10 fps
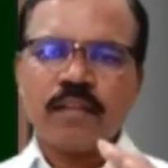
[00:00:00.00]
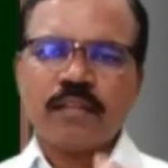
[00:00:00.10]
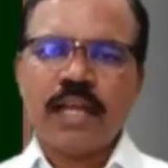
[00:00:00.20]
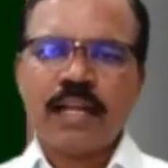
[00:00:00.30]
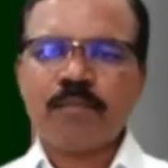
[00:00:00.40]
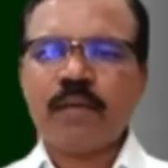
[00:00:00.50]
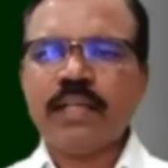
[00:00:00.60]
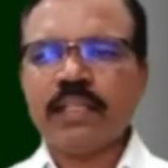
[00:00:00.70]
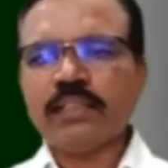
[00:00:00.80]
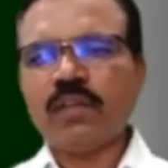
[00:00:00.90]
that
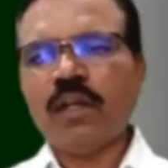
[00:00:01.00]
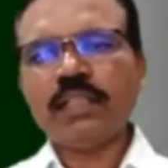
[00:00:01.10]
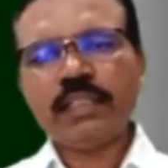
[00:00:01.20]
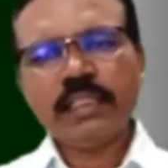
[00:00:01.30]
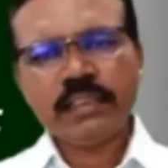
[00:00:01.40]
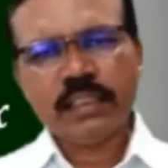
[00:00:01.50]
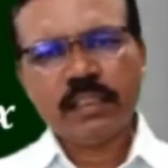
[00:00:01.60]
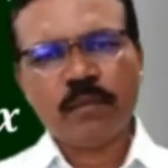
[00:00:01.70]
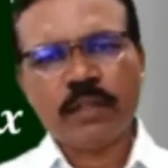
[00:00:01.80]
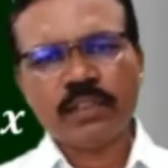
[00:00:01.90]
point is called stationary
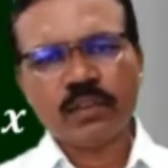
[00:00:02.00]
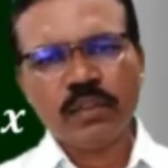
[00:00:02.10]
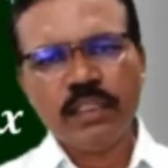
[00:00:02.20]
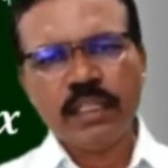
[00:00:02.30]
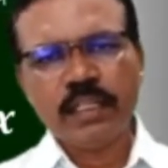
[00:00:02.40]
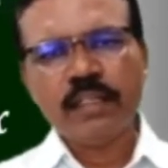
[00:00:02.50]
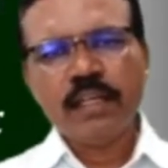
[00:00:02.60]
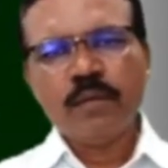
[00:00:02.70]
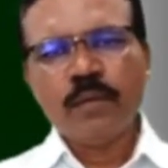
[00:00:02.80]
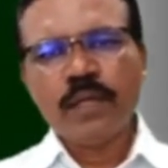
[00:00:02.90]
point. So here
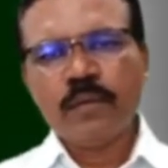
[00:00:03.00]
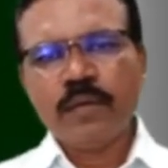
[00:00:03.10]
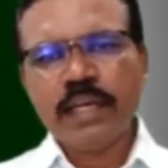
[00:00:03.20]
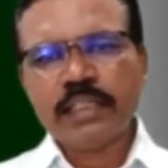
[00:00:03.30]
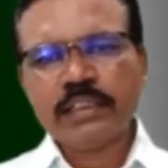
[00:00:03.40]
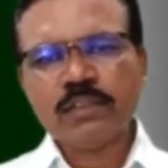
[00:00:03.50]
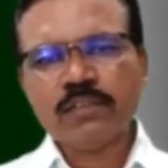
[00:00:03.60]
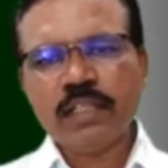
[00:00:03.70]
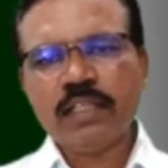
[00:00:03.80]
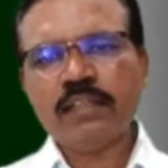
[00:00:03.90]
we have x1,